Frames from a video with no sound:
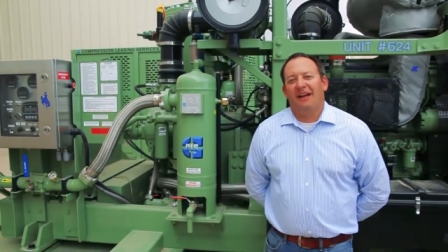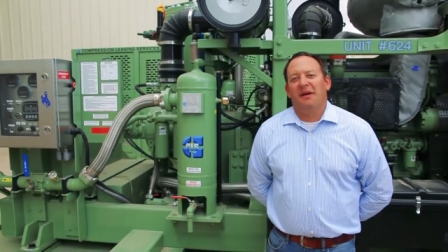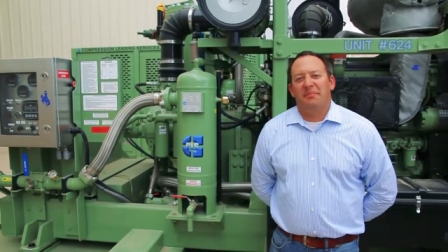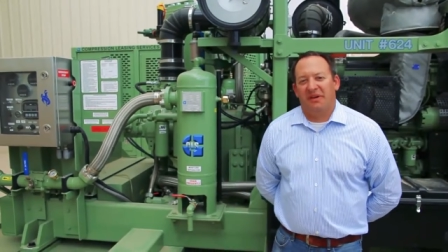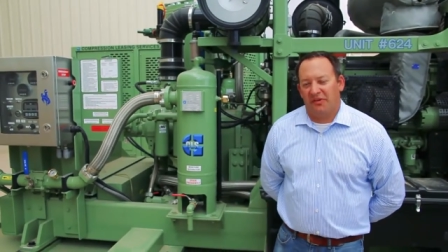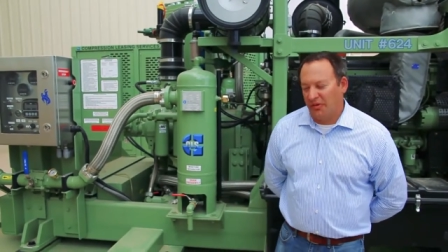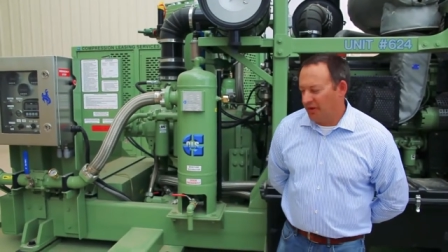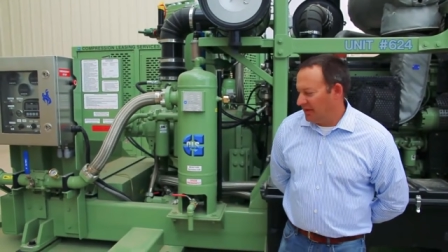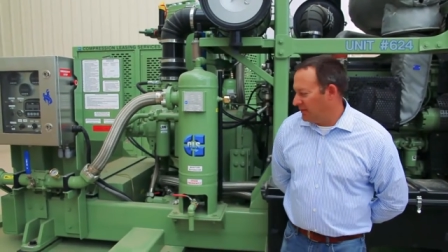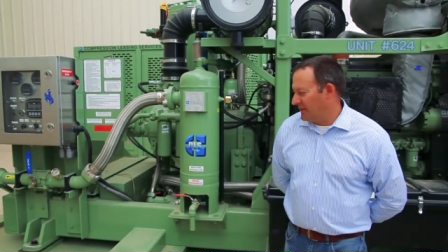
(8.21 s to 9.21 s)
I'm Ben
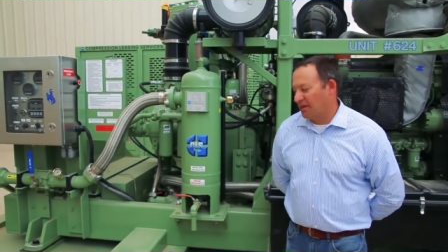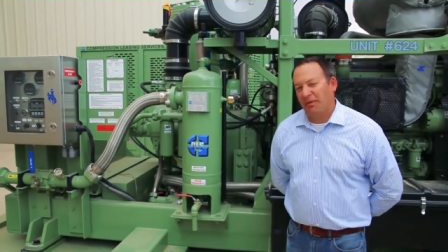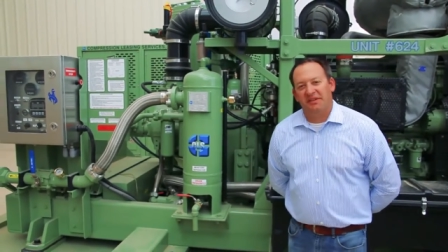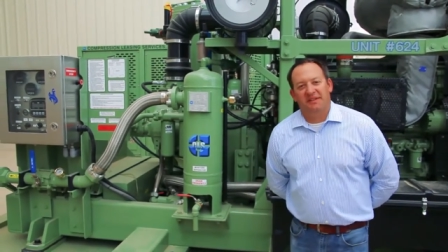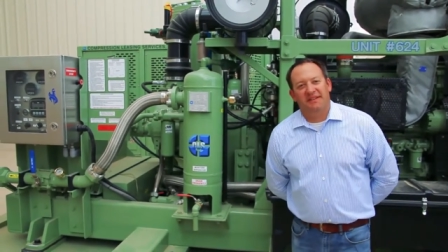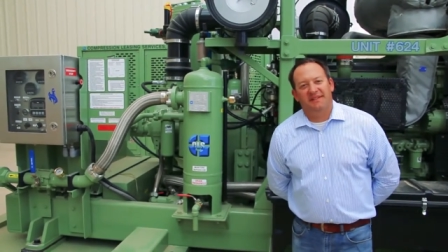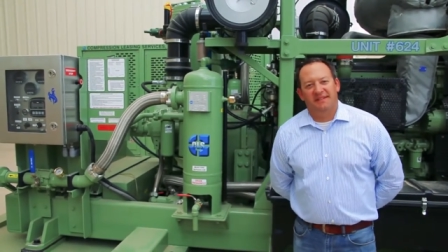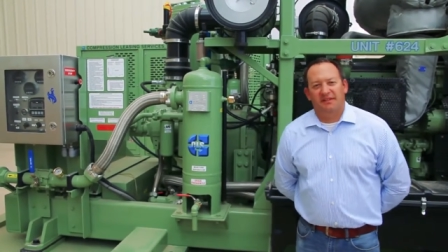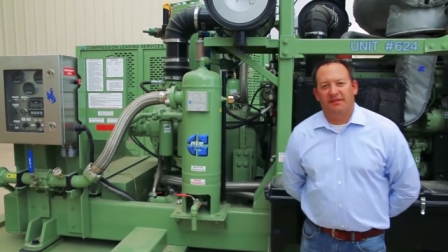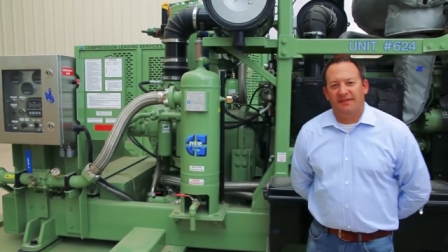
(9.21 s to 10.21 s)
Gruner with Compression Leasing
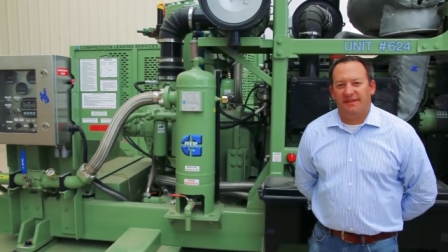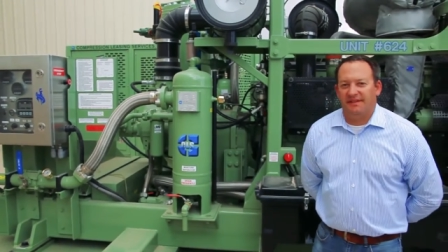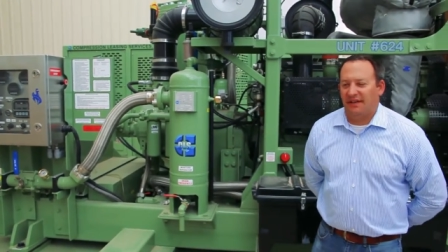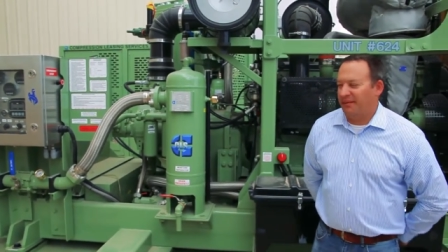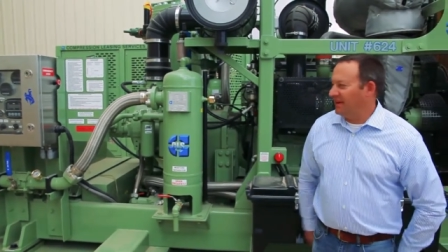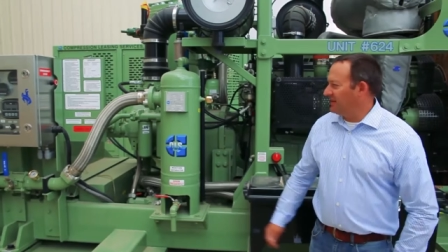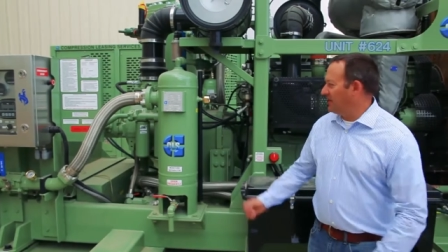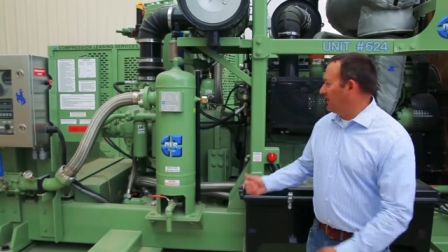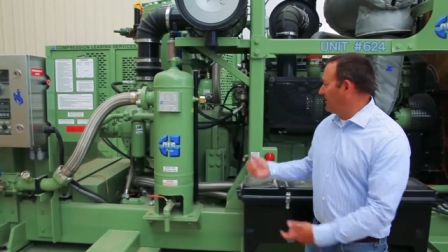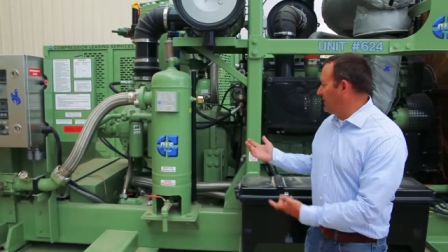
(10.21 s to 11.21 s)
Services, and I'm here to show
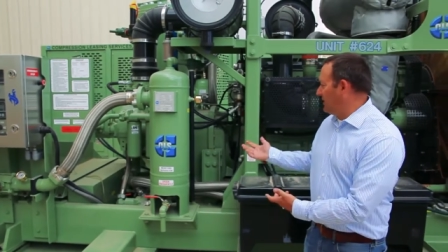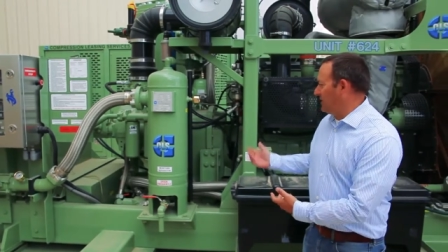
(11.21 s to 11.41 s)
you the new